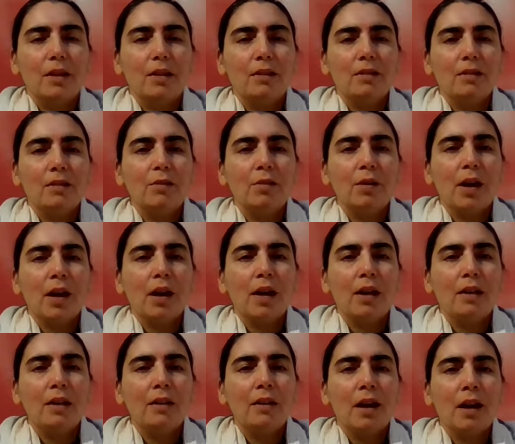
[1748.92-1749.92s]
And so
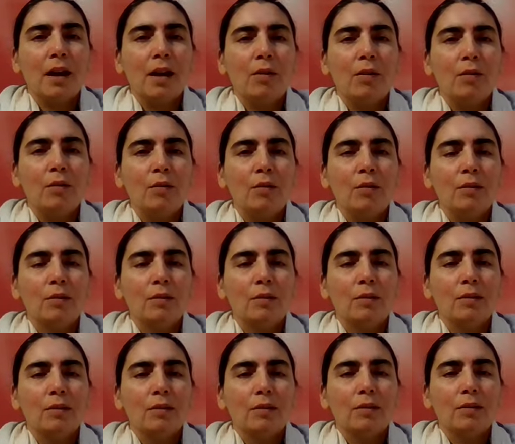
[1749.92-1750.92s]
I now
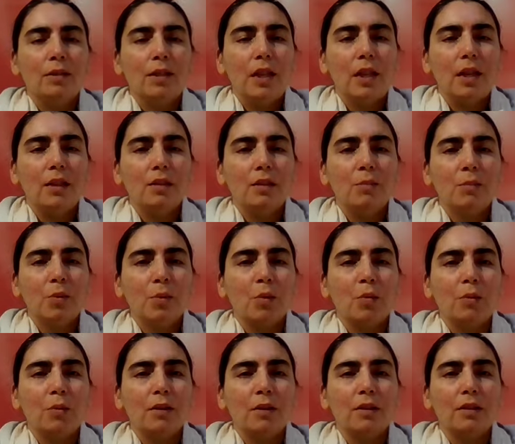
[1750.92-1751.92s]
take a
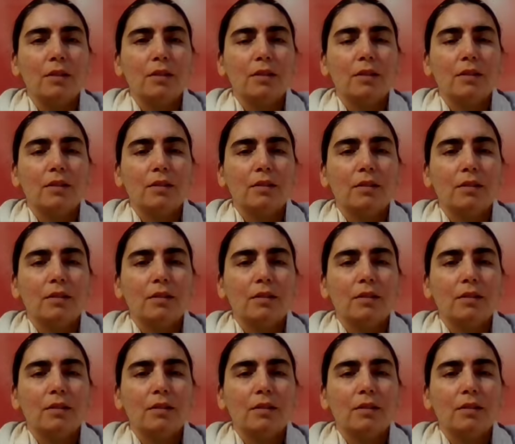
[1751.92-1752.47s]
moment